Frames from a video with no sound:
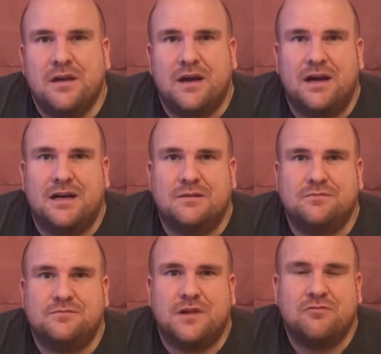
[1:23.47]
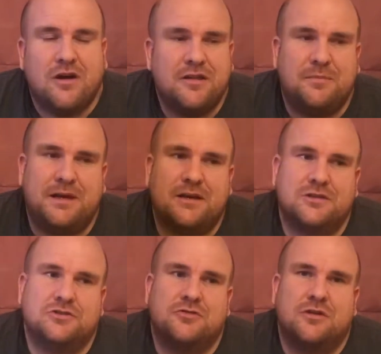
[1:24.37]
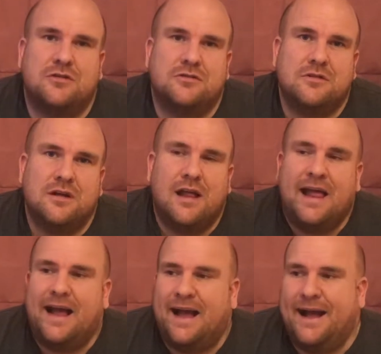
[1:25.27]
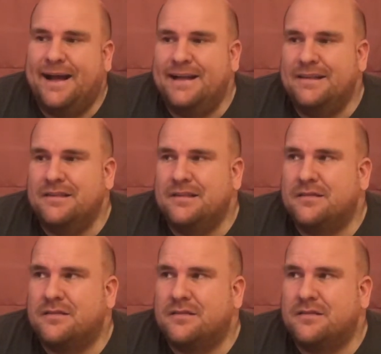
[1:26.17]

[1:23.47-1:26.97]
I'd rather be in control, and